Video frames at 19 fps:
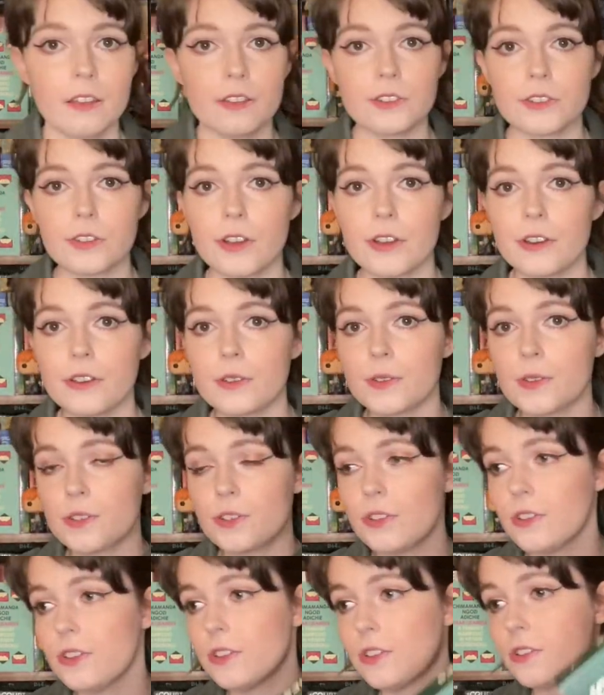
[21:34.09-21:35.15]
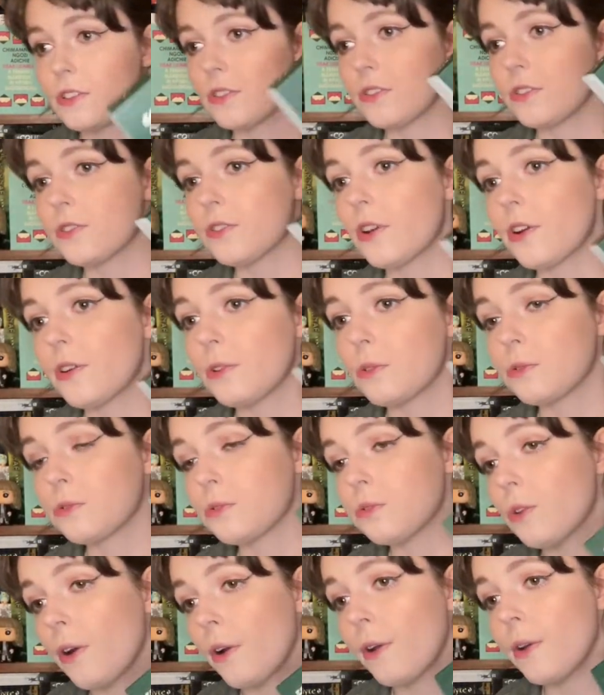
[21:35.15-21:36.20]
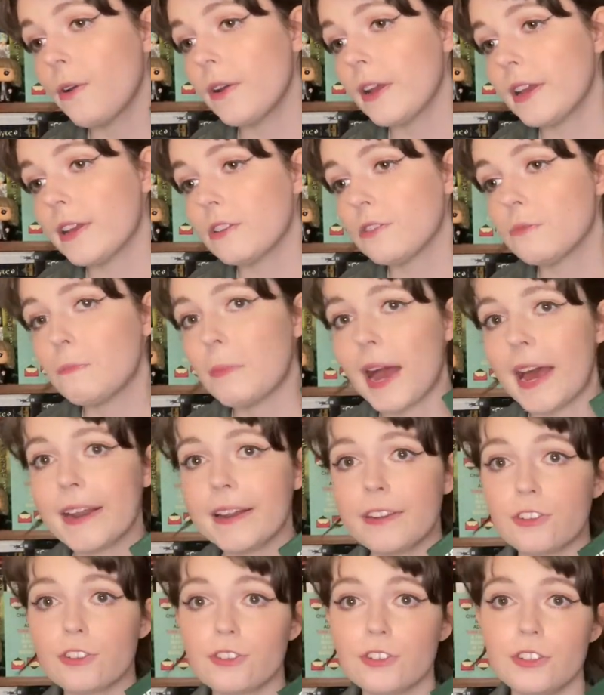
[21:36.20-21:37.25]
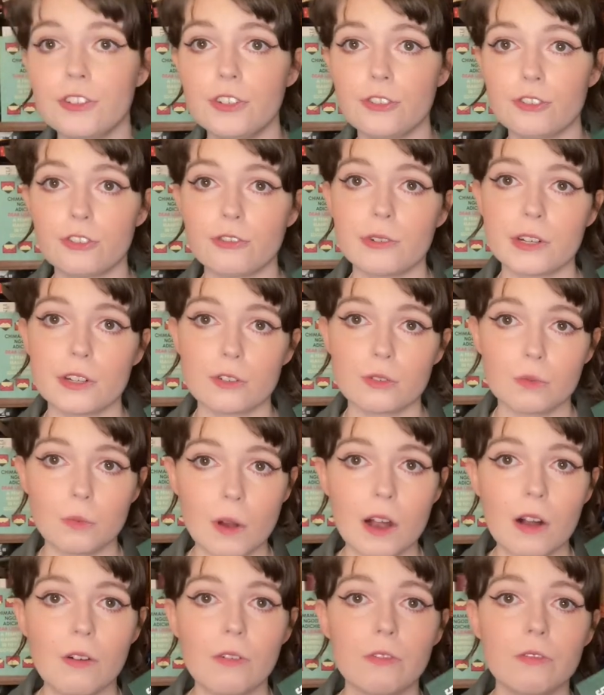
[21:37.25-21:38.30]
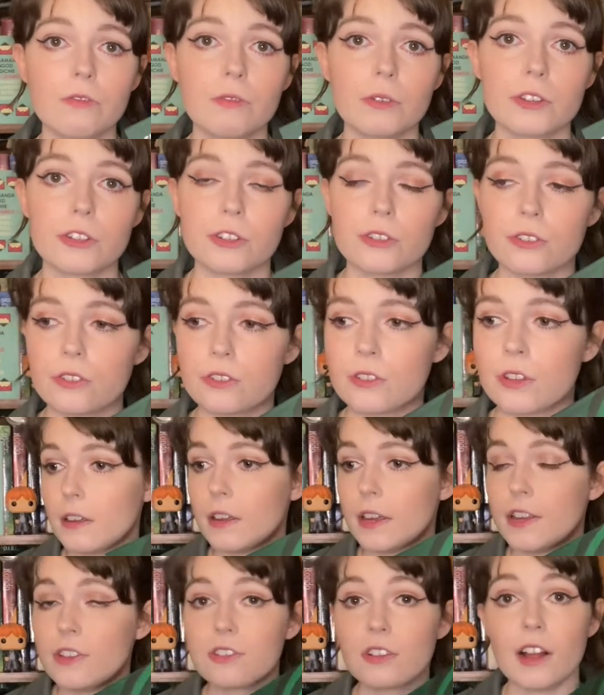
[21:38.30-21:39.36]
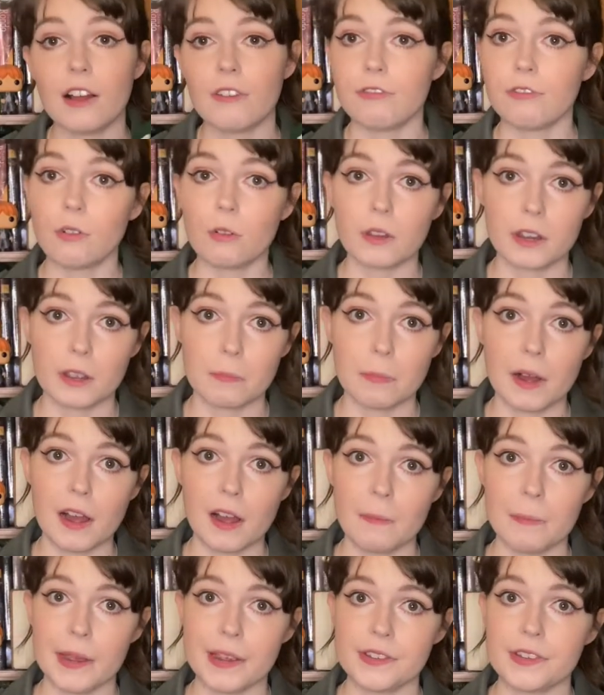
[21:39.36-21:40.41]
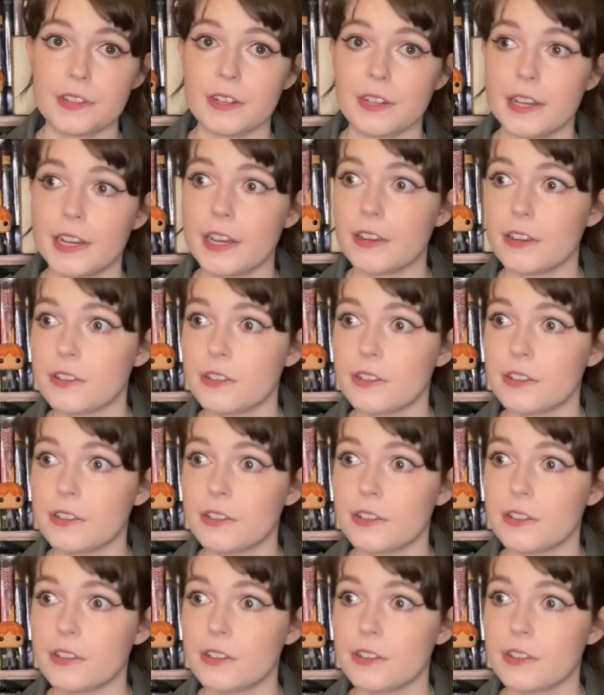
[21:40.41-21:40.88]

So Snow is banished to District 12, which is his life falling apart basically,